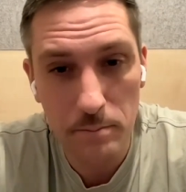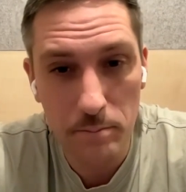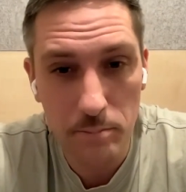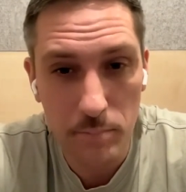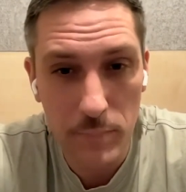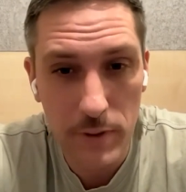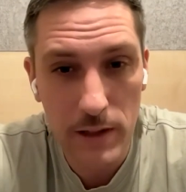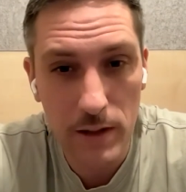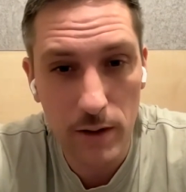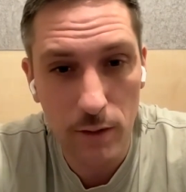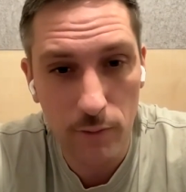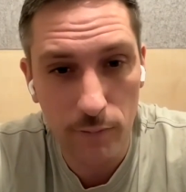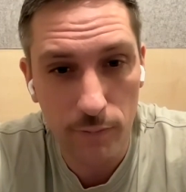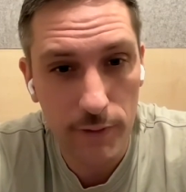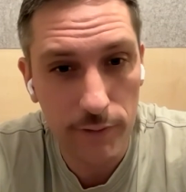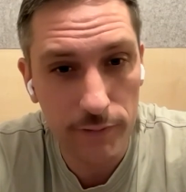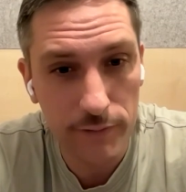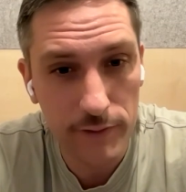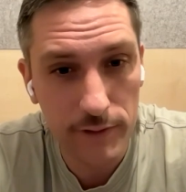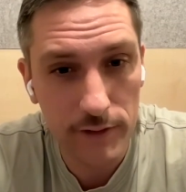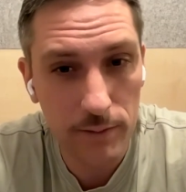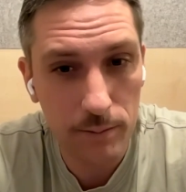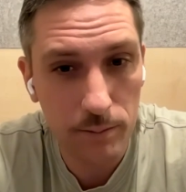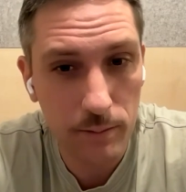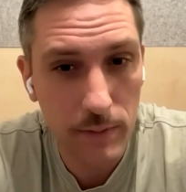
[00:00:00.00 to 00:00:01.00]
below
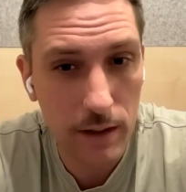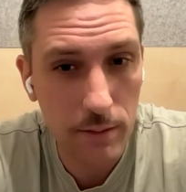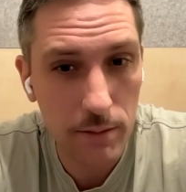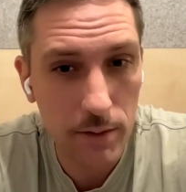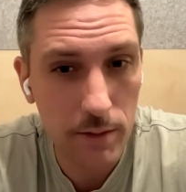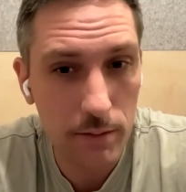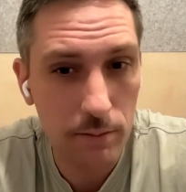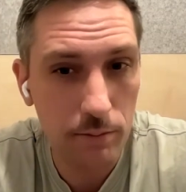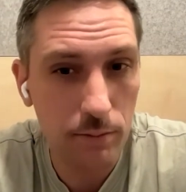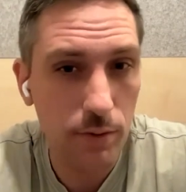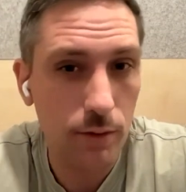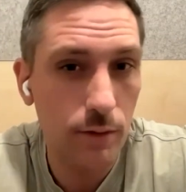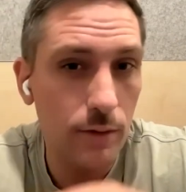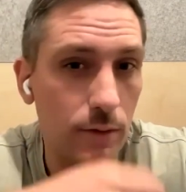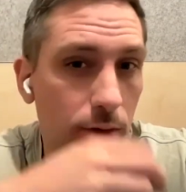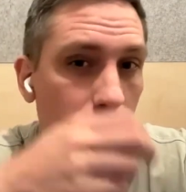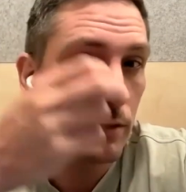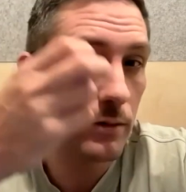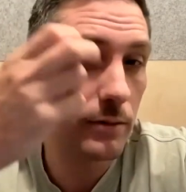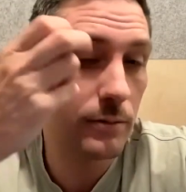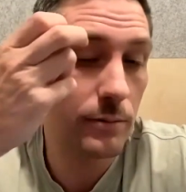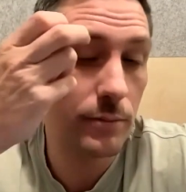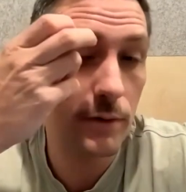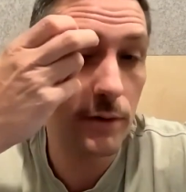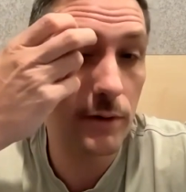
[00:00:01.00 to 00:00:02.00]
50 maybe
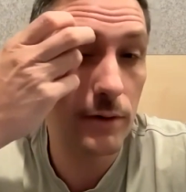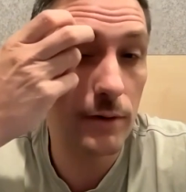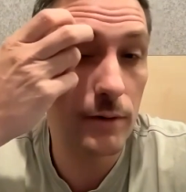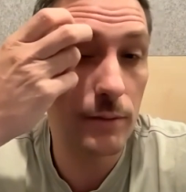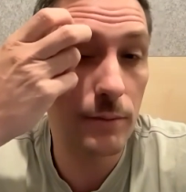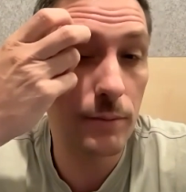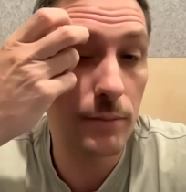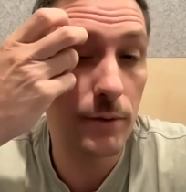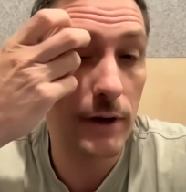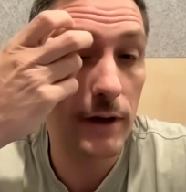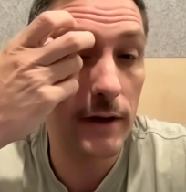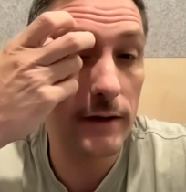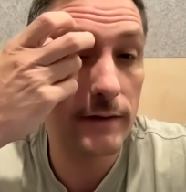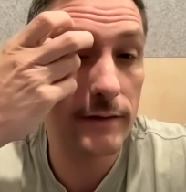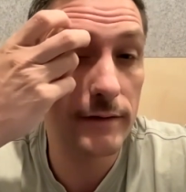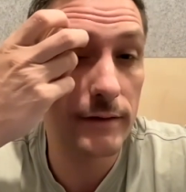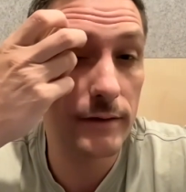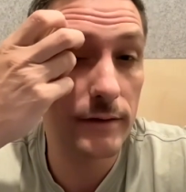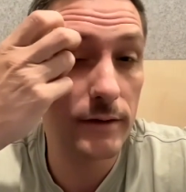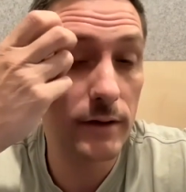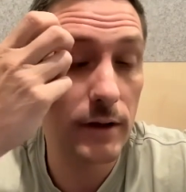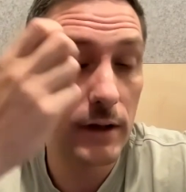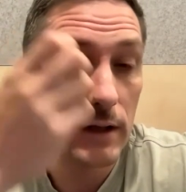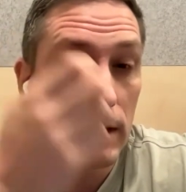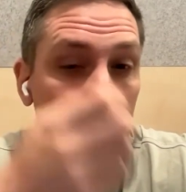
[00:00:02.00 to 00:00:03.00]
per
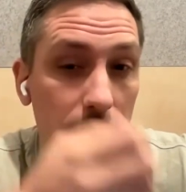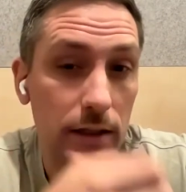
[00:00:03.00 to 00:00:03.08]
ASIN.